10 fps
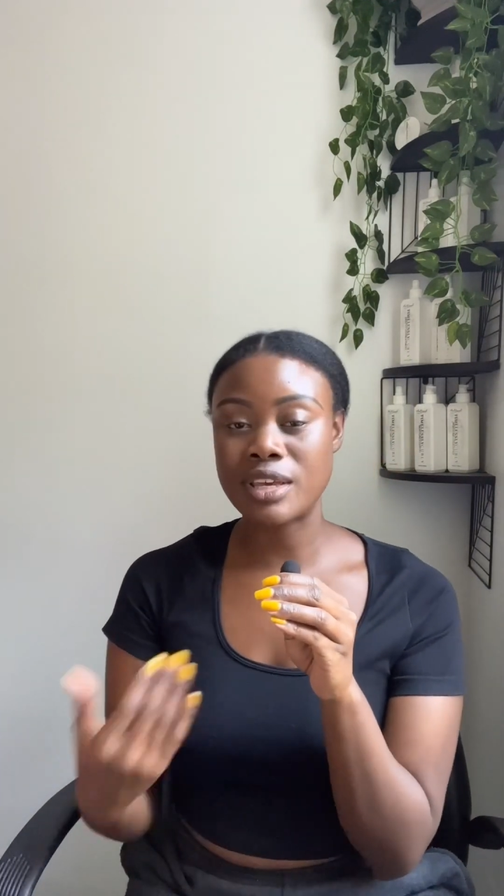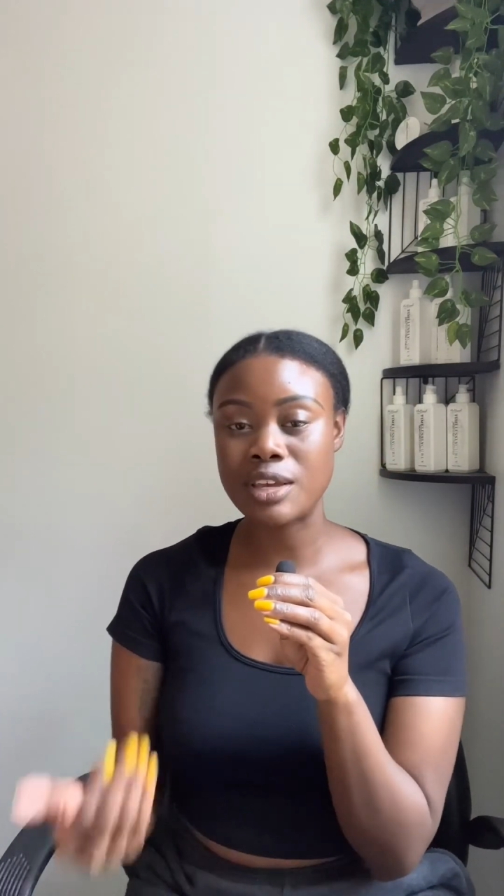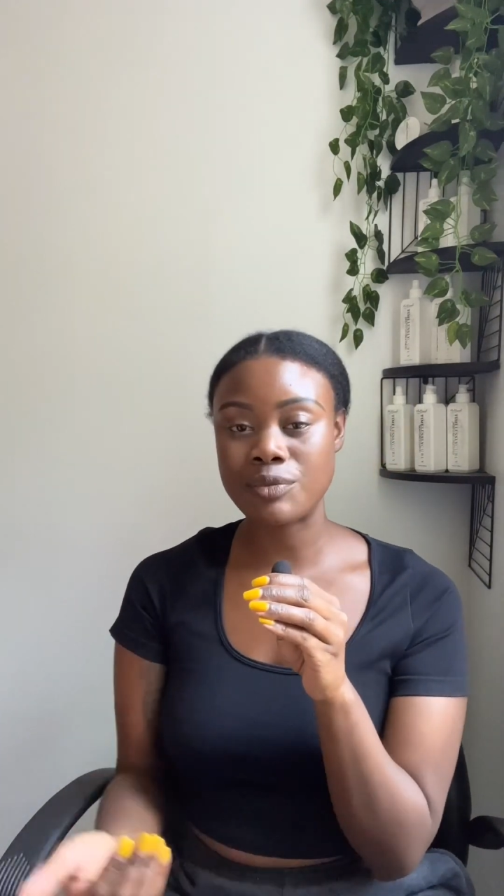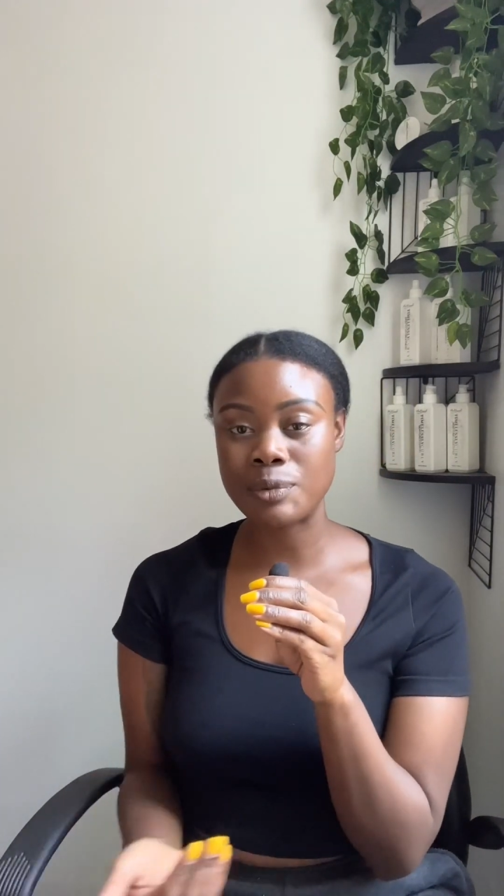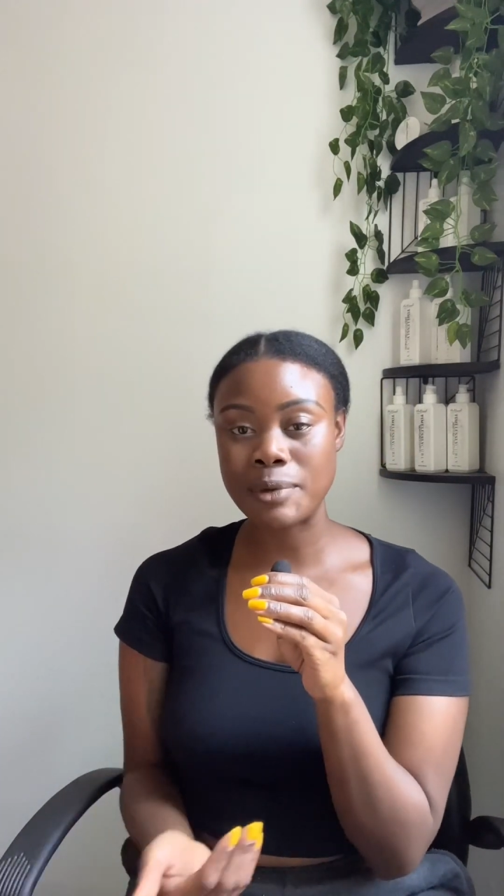
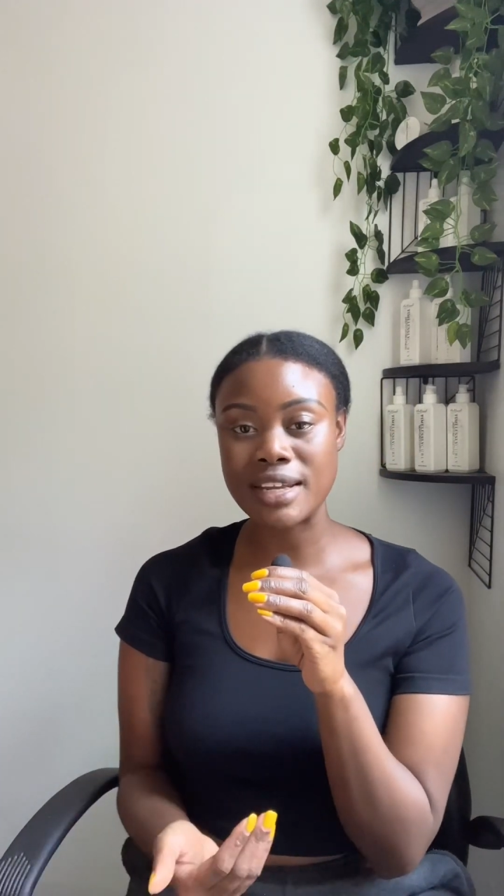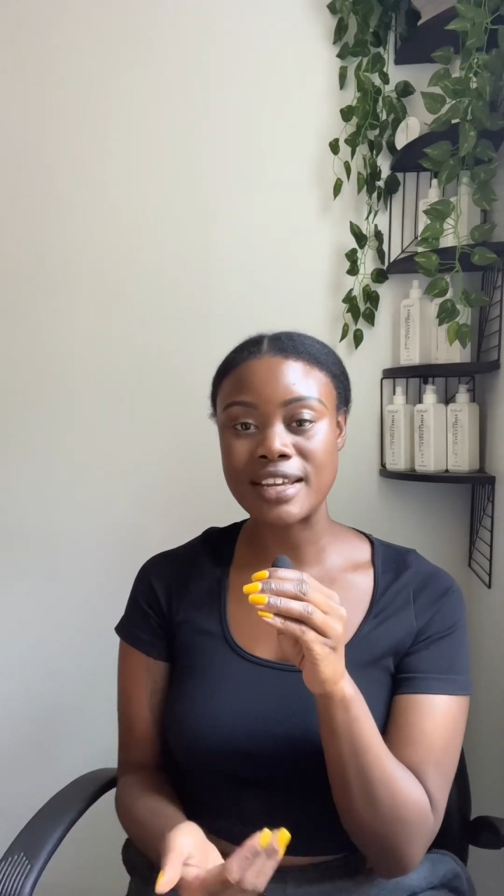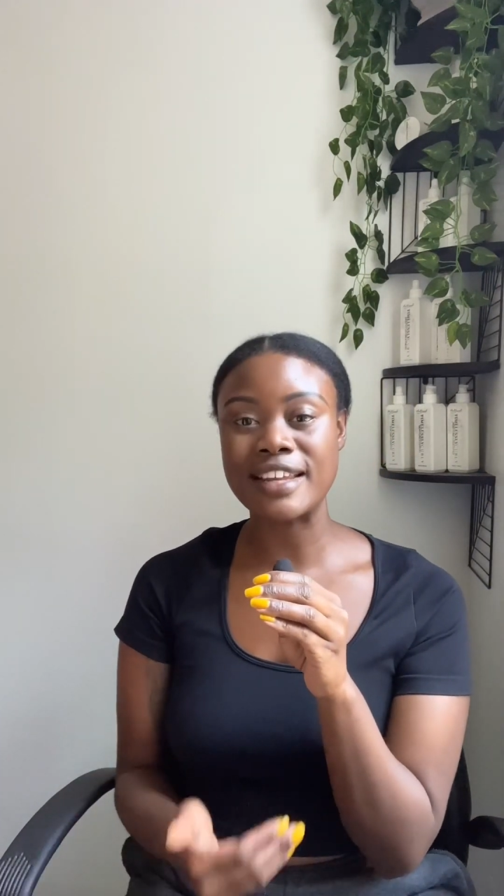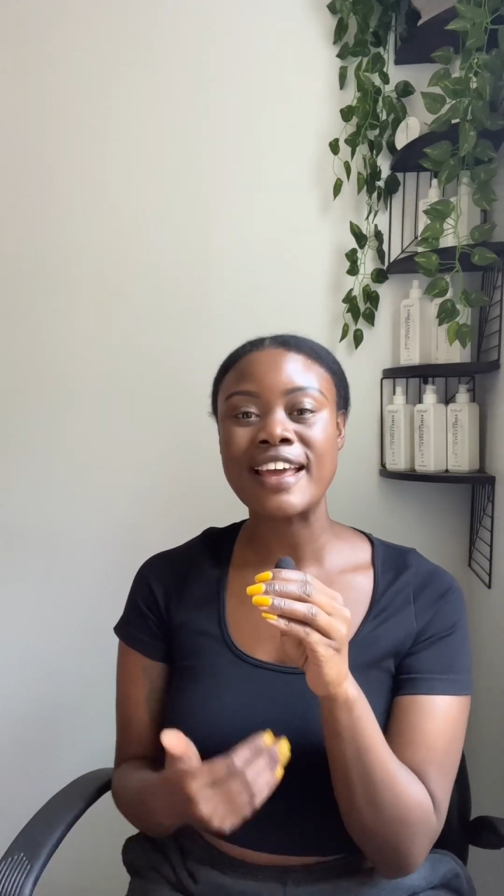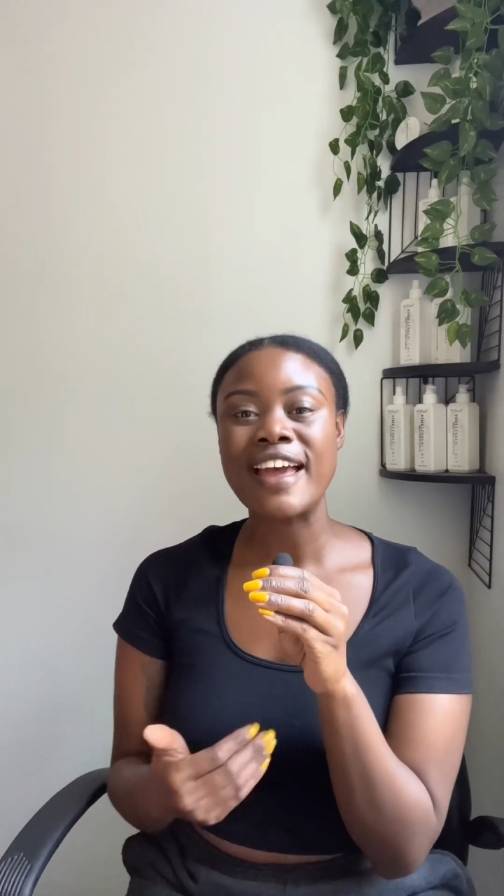keep
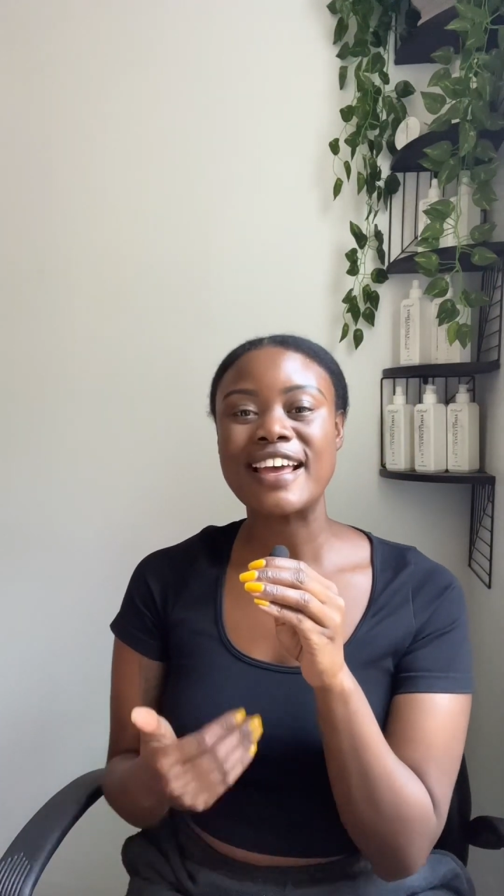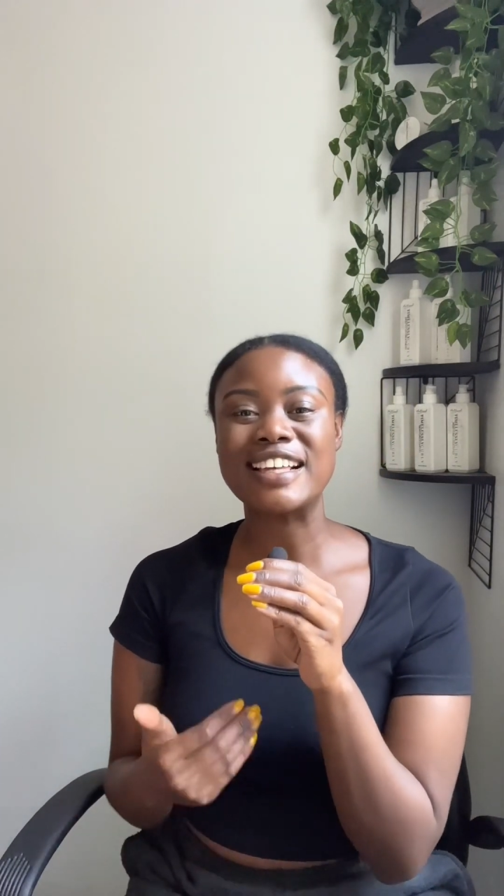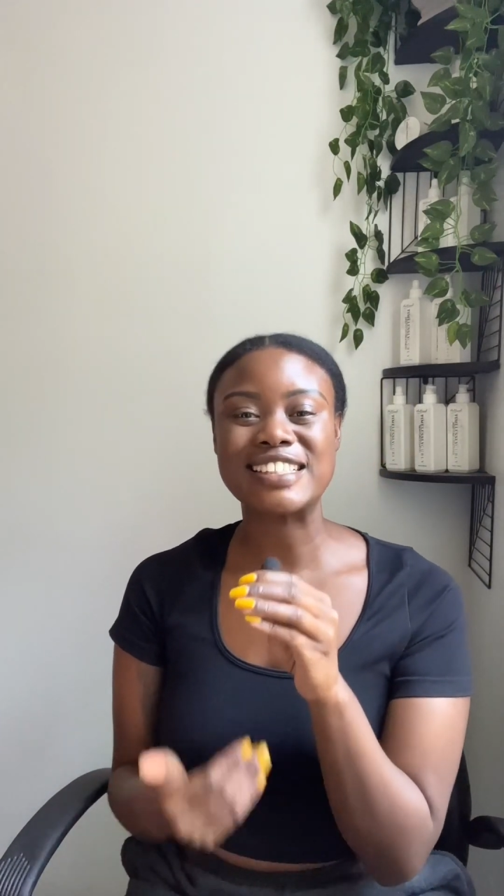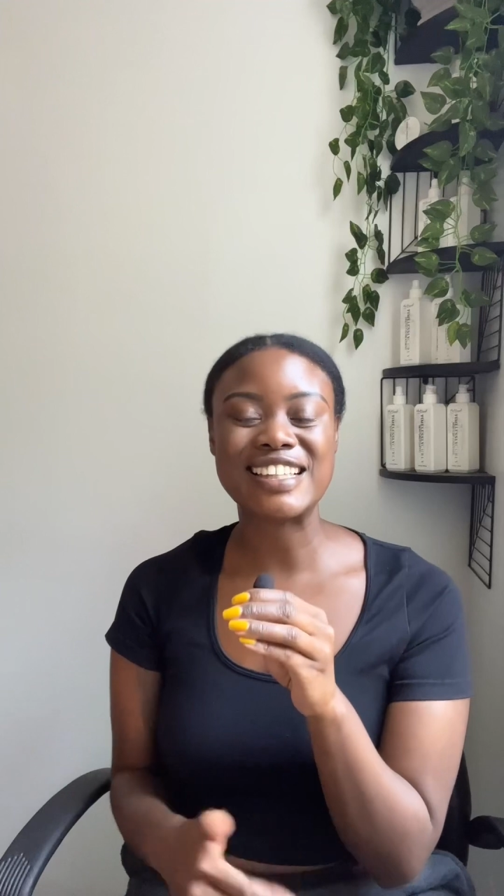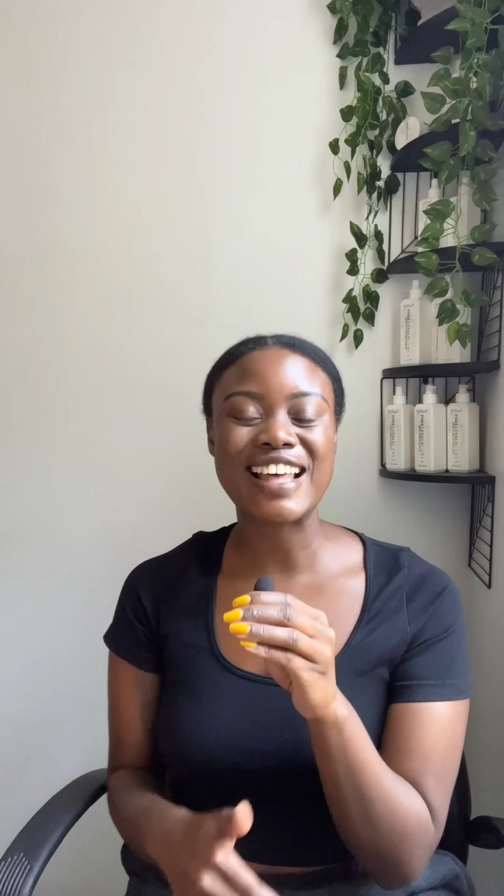repeating, is